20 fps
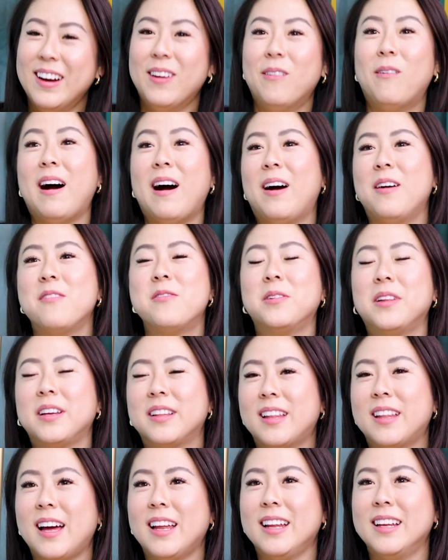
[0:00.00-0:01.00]
Wow, I feel
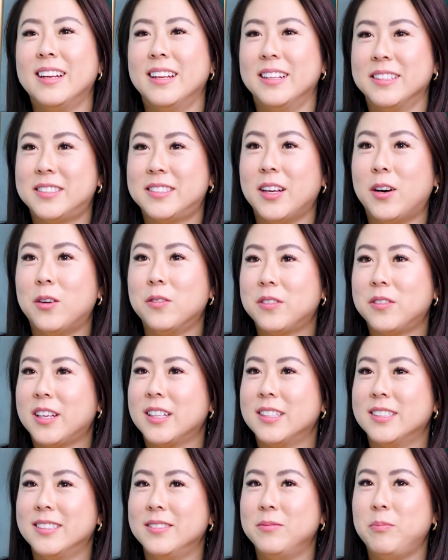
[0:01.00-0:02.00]
like that in itself
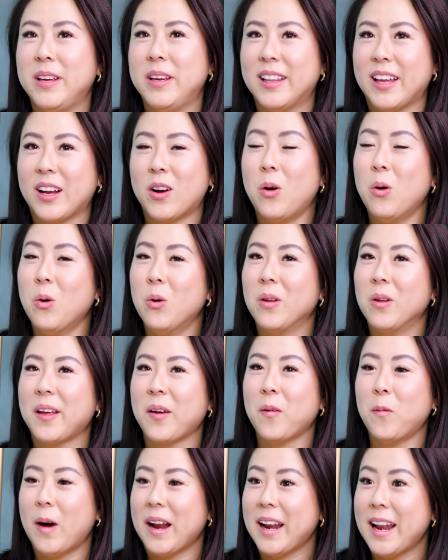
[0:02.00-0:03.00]
can be like a whole
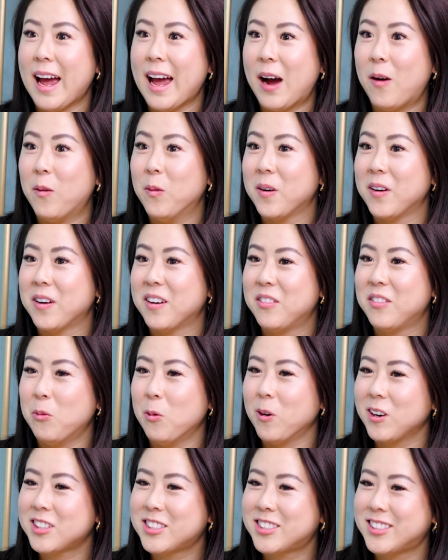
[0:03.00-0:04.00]
like 1 hour
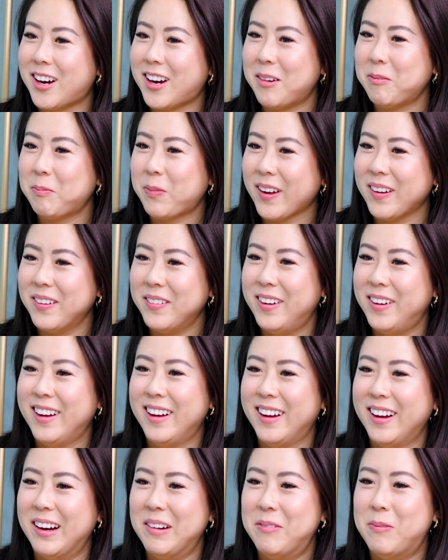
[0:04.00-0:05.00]
workshop.
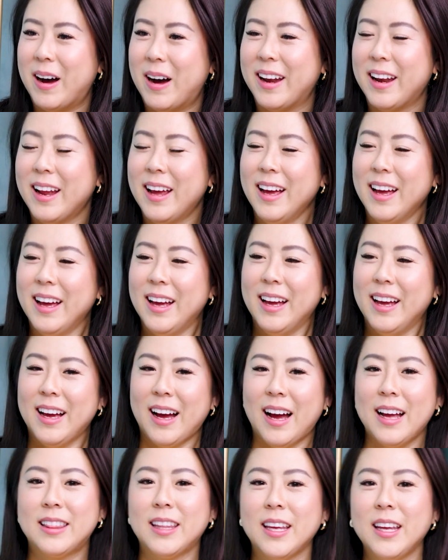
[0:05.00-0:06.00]
But
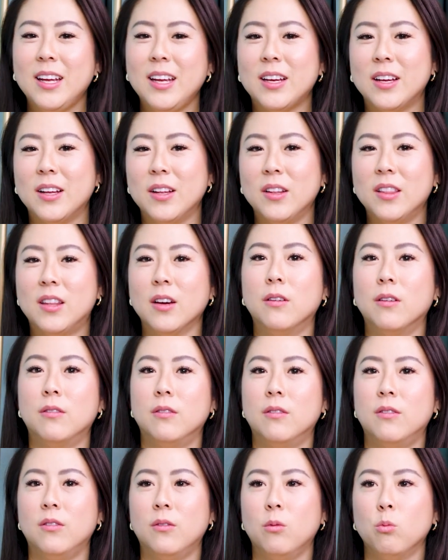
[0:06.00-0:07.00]
I think
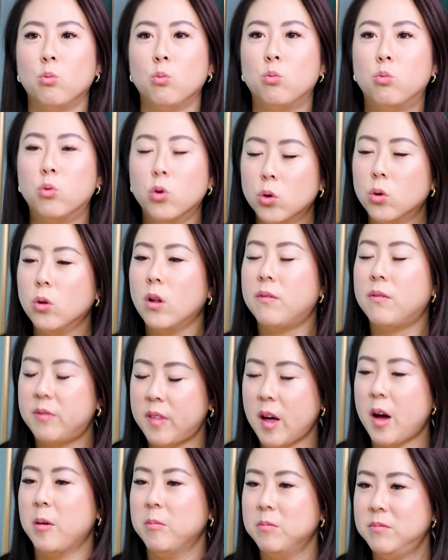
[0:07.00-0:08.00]
the rule of
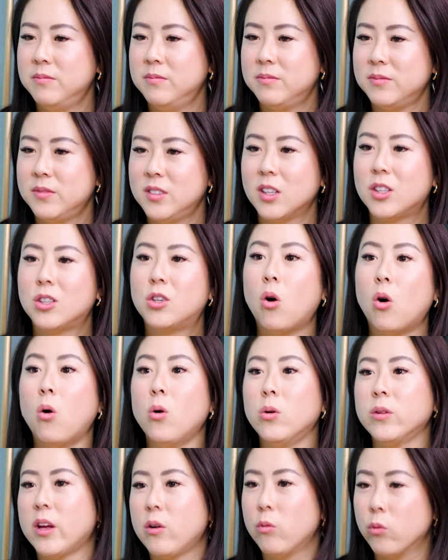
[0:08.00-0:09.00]
thumb, the
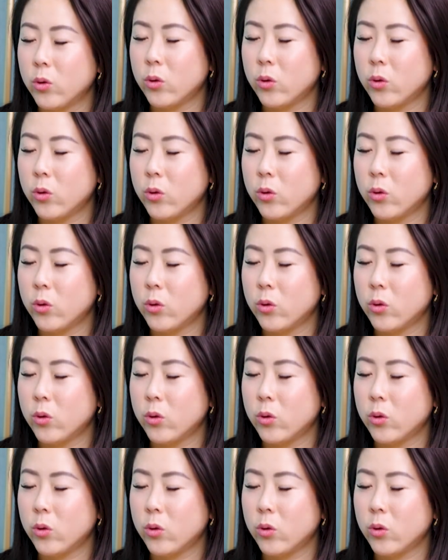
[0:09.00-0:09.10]
golden